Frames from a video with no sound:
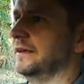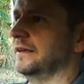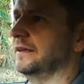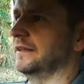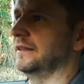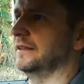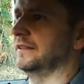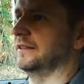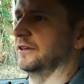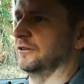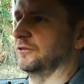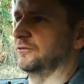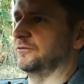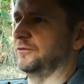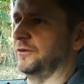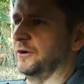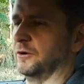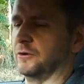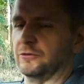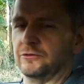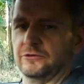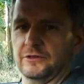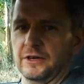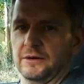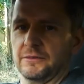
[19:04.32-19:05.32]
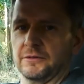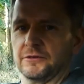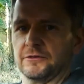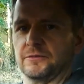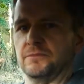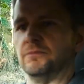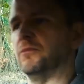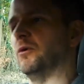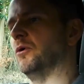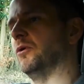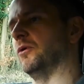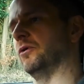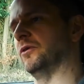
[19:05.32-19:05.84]
this feels so much
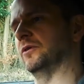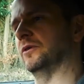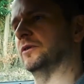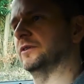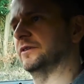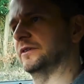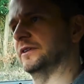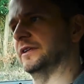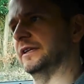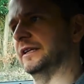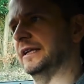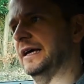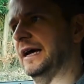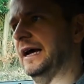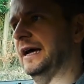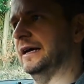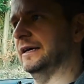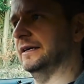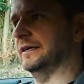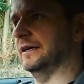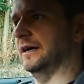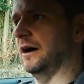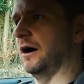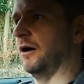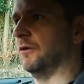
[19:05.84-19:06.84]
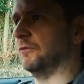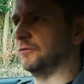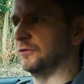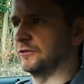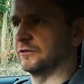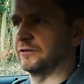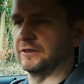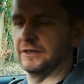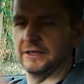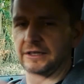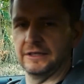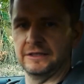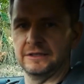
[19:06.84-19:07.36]
more than that.
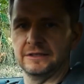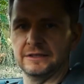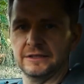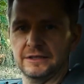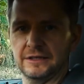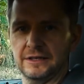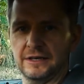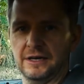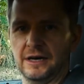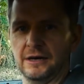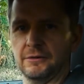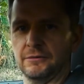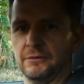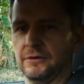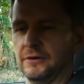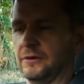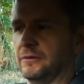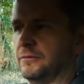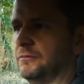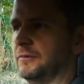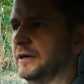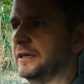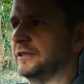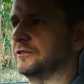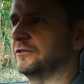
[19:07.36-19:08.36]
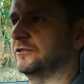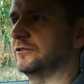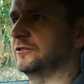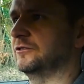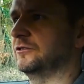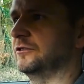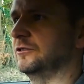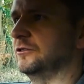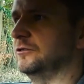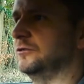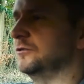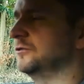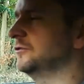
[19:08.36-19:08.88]
Obviously, I will wait
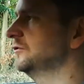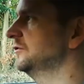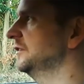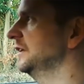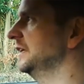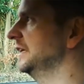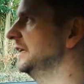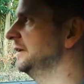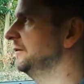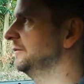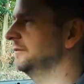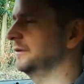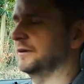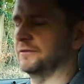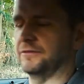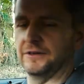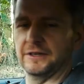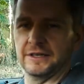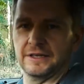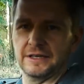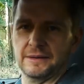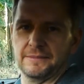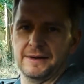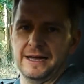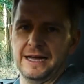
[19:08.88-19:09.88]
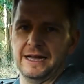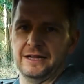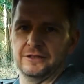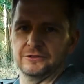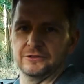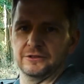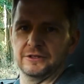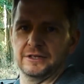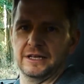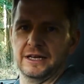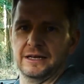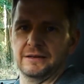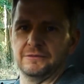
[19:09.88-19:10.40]
to see if I can get my hands
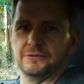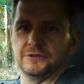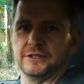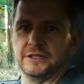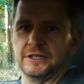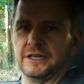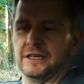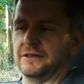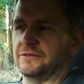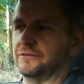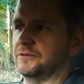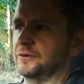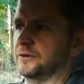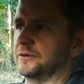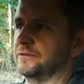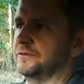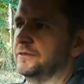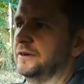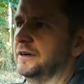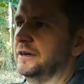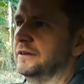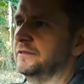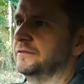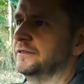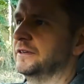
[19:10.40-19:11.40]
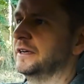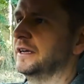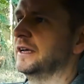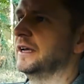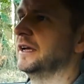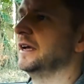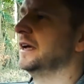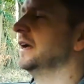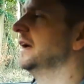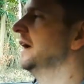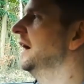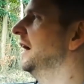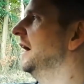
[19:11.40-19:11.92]
on an AMG
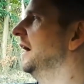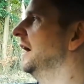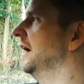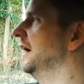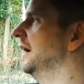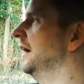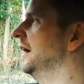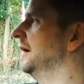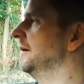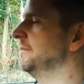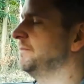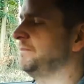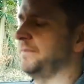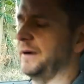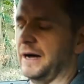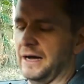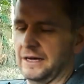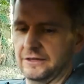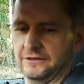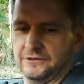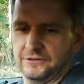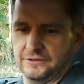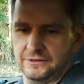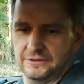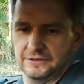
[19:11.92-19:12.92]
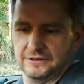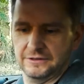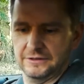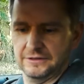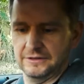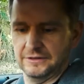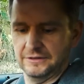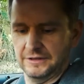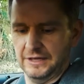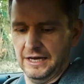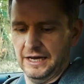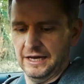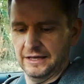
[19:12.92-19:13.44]
A45. But
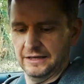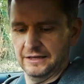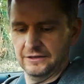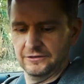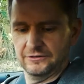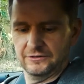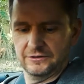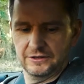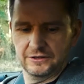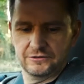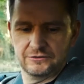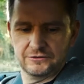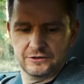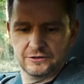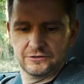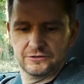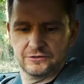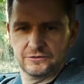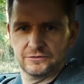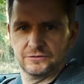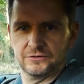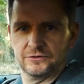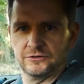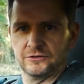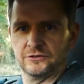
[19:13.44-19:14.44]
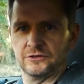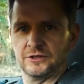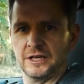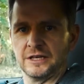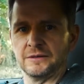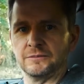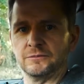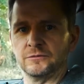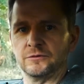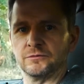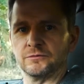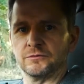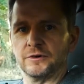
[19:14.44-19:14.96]
yeah, this just
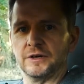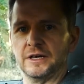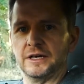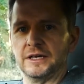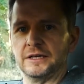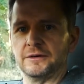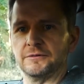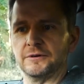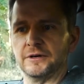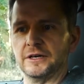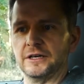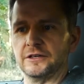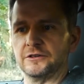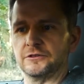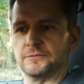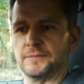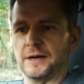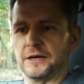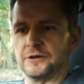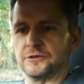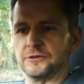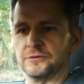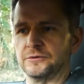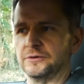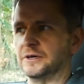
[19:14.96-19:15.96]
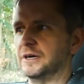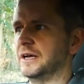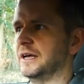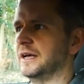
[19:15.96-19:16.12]
seems really special.